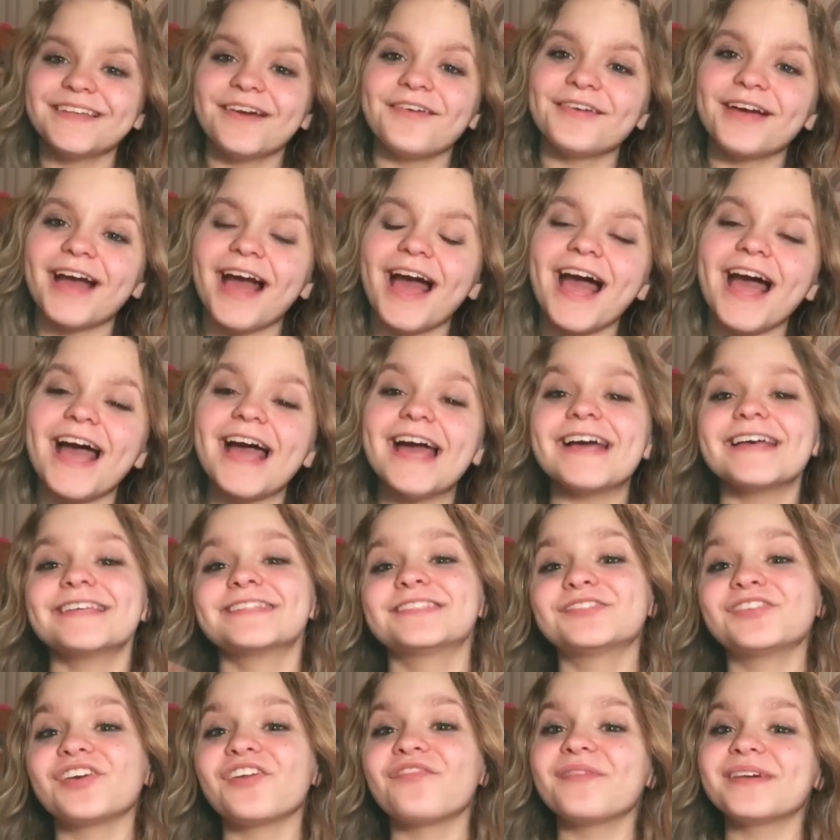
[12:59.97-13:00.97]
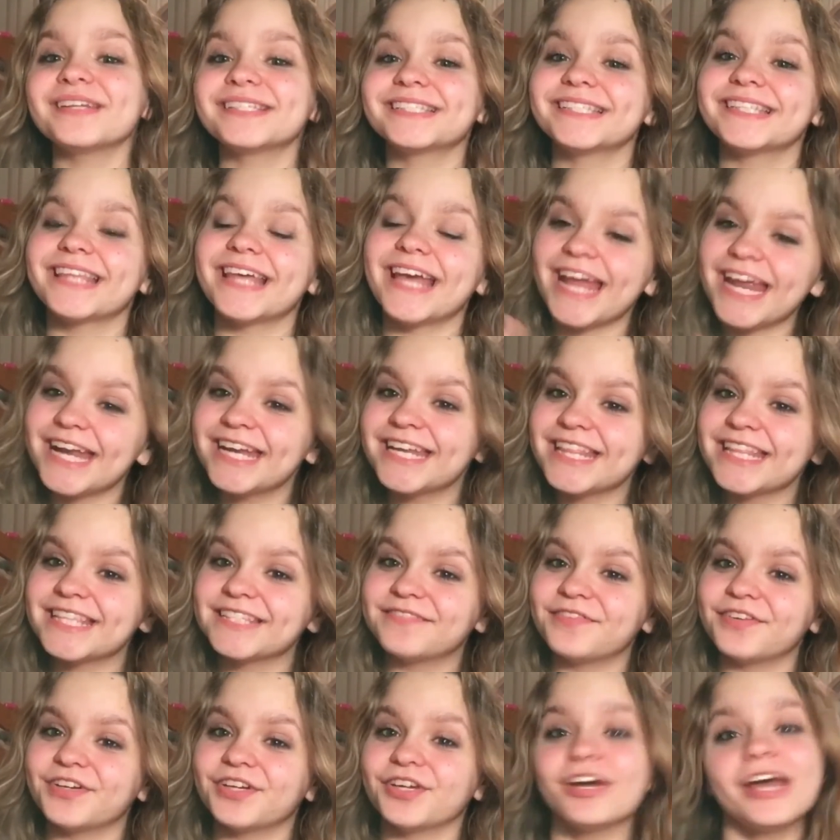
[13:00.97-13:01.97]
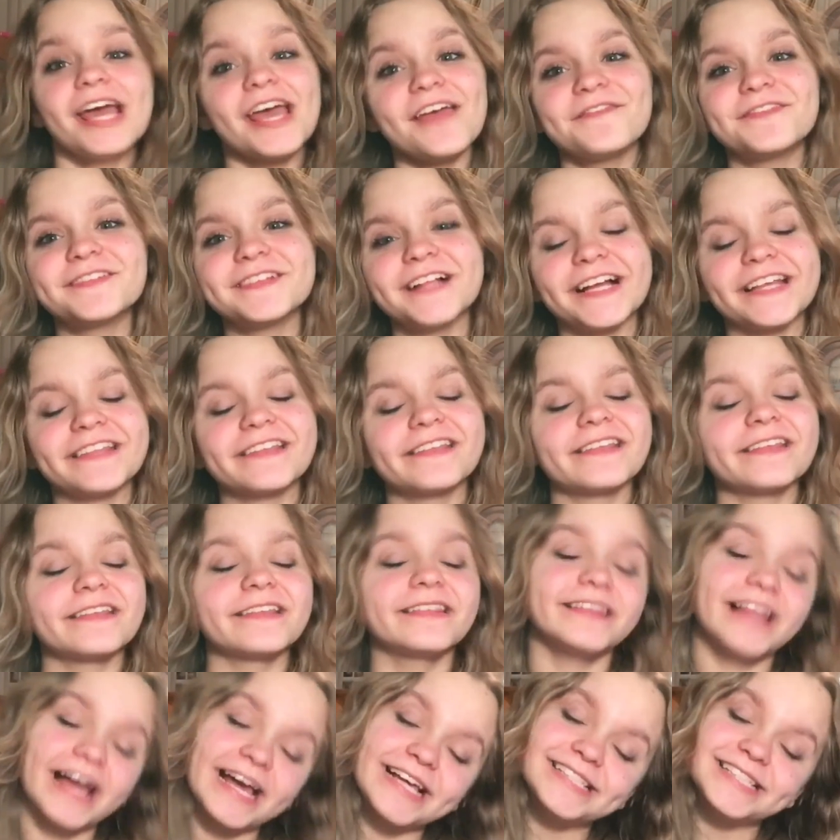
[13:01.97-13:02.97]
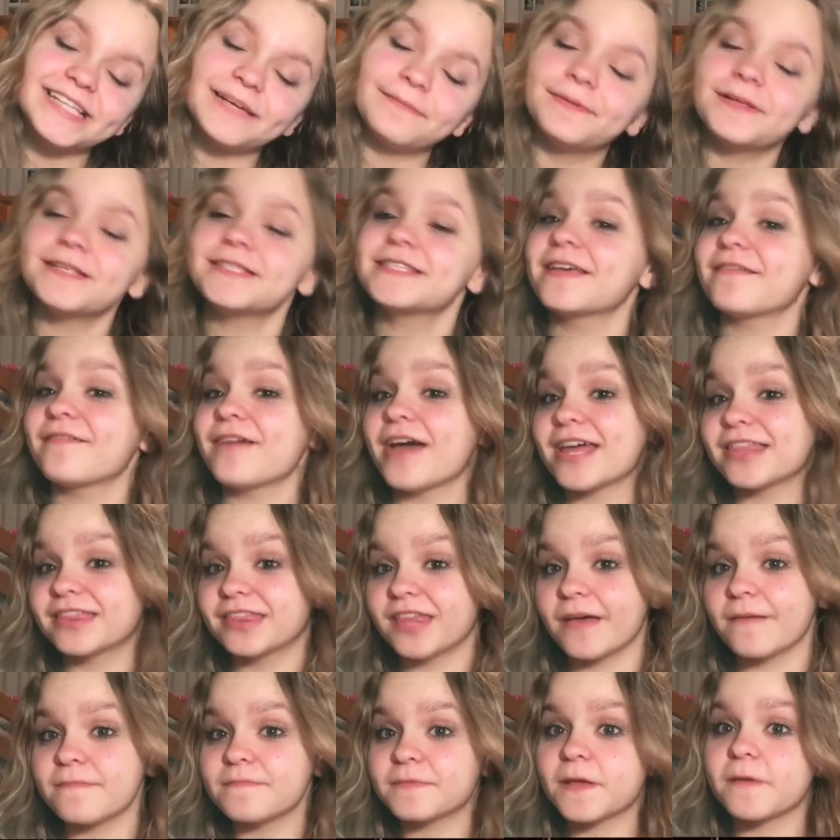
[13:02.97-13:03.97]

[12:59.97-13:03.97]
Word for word: guys, you have made it to the end of this video. If you guys liked it, please give it a thumbs up,